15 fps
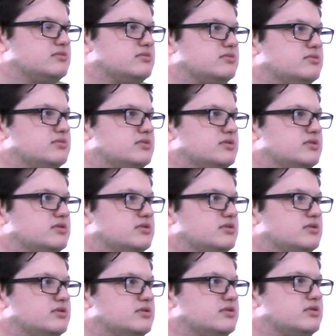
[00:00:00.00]

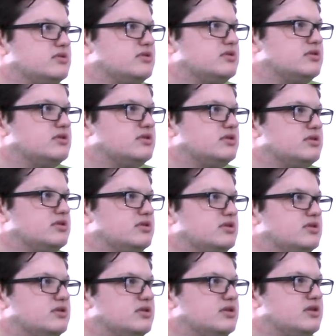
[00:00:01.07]

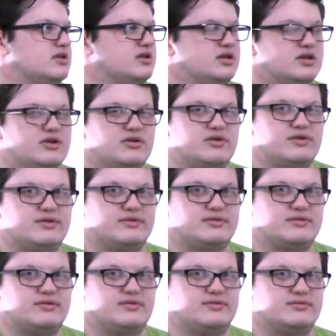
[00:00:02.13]

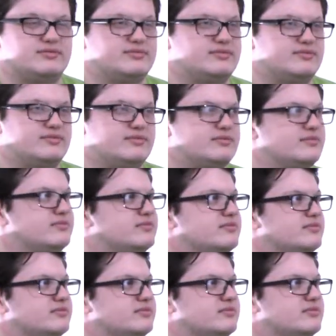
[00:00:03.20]

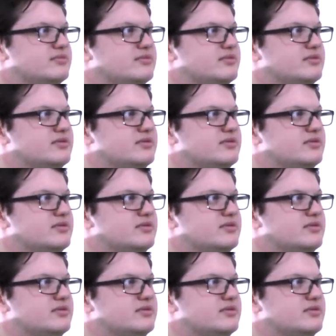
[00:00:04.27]
No words are spoken by the person on screen.